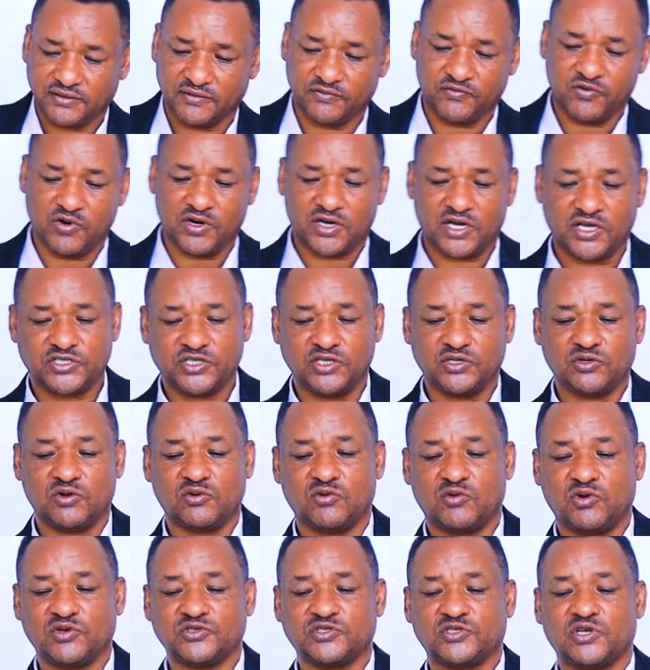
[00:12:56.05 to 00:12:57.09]
focusing
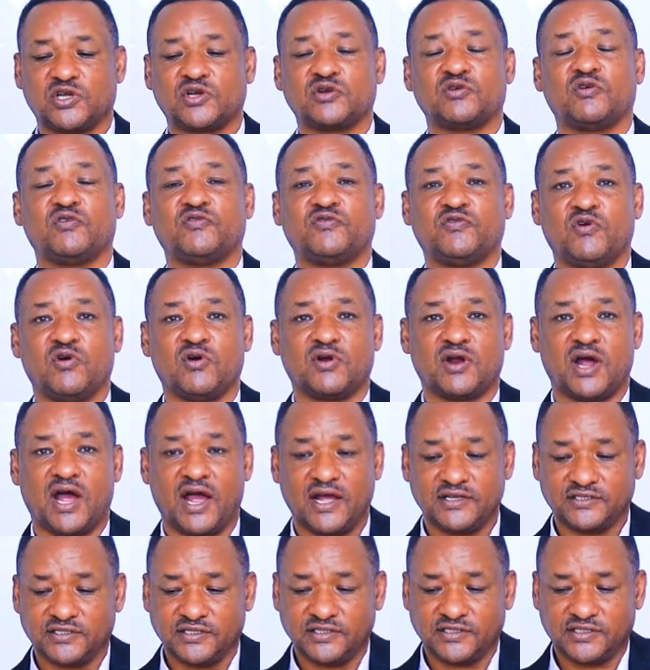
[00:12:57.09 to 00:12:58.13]
on concern for
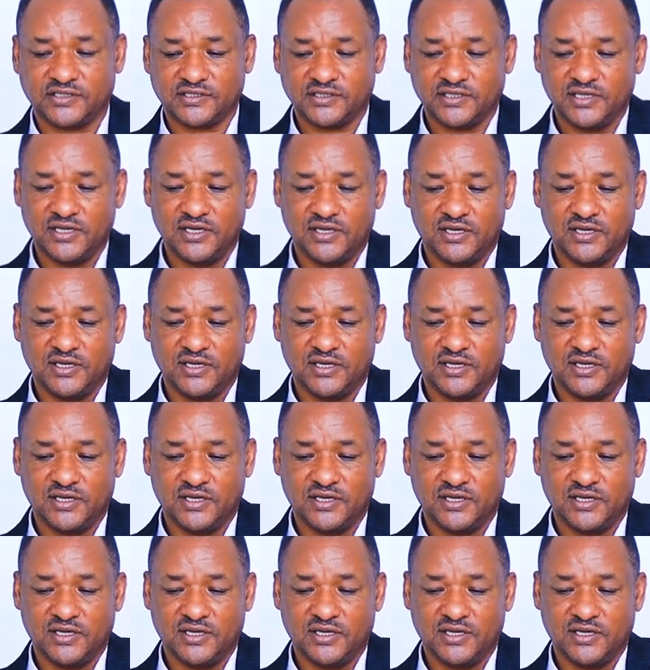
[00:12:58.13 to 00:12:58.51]
others,